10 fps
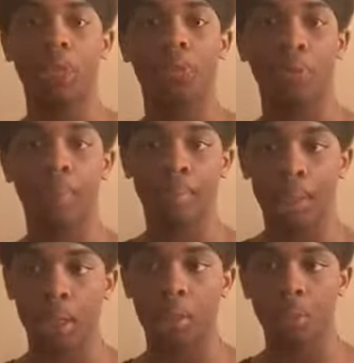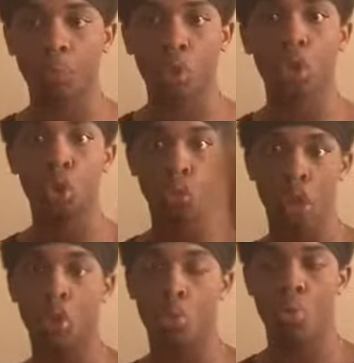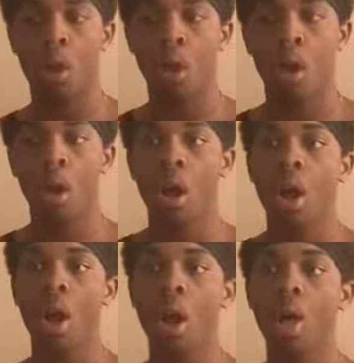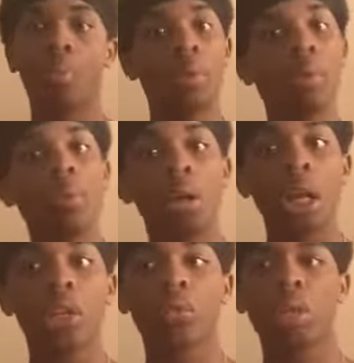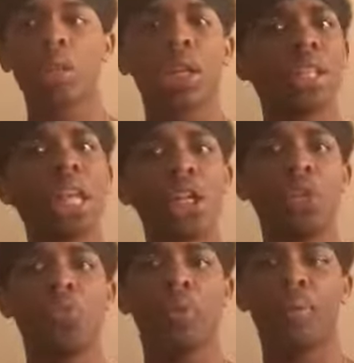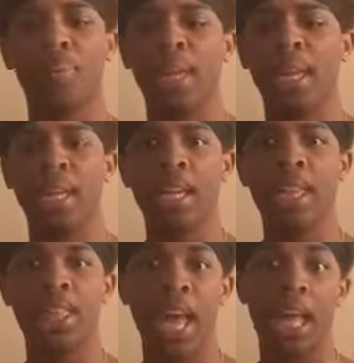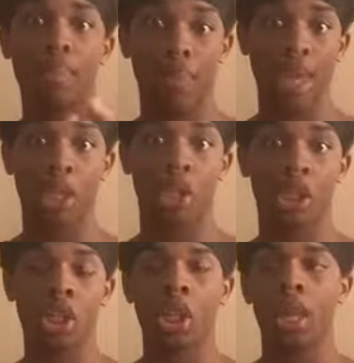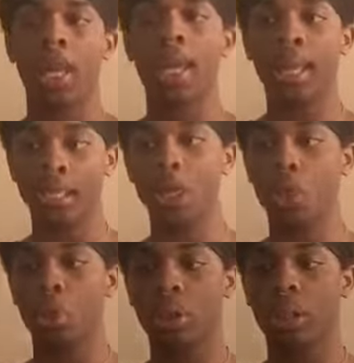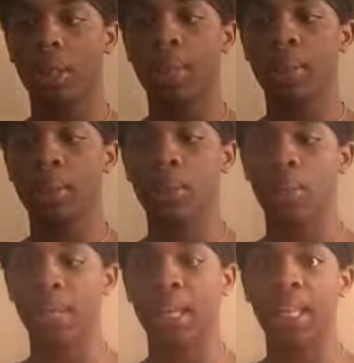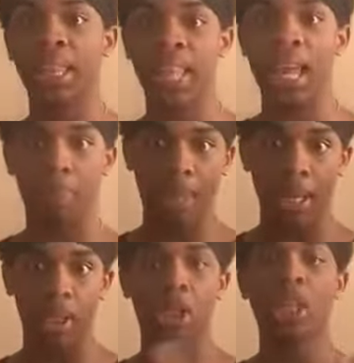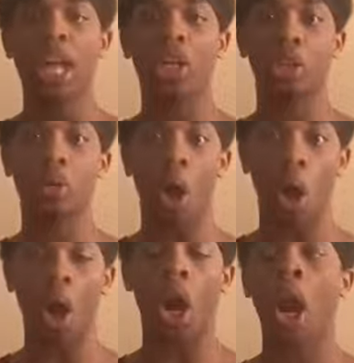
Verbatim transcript: from me to you um, number one, I just want to say thank you for being that bitch and continuously to be that bitch that you are.